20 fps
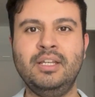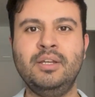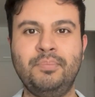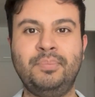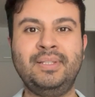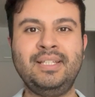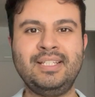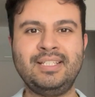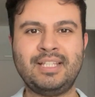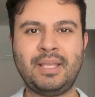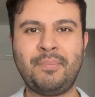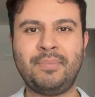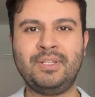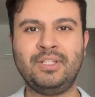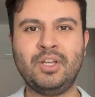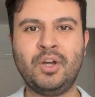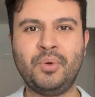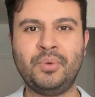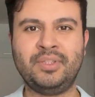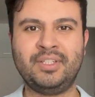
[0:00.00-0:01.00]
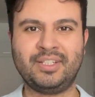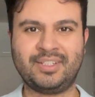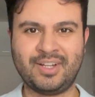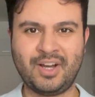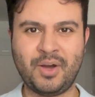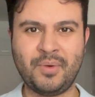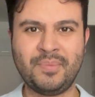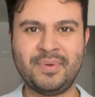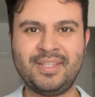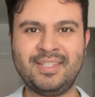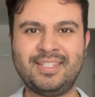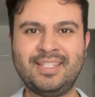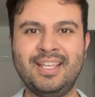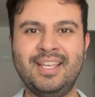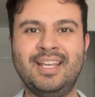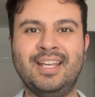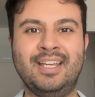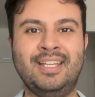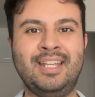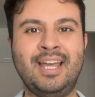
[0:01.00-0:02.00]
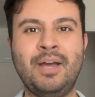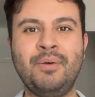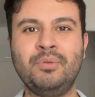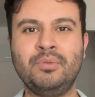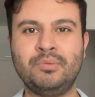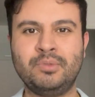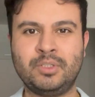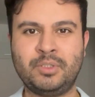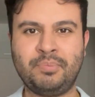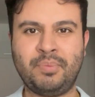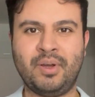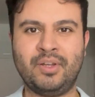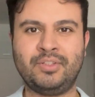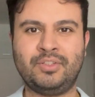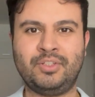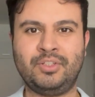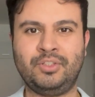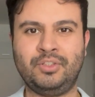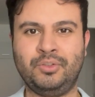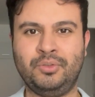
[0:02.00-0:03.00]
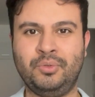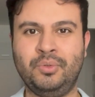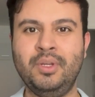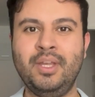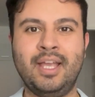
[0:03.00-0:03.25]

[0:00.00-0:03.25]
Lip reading: please let me know in the comments and I will respond to you